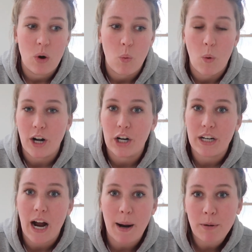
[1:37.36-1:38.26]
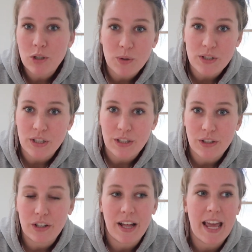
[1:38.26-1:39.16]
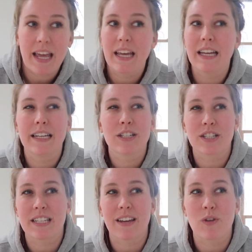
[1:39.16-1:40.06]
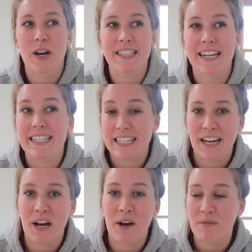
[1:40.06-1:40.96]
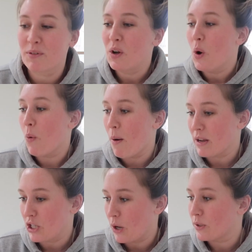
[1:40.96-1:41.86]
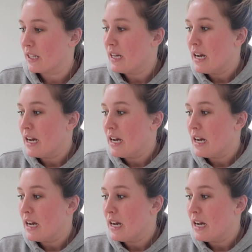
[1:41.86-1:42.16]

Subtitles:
what our cupboard doors are gonna look like, just to give you guys an idea of what we chose.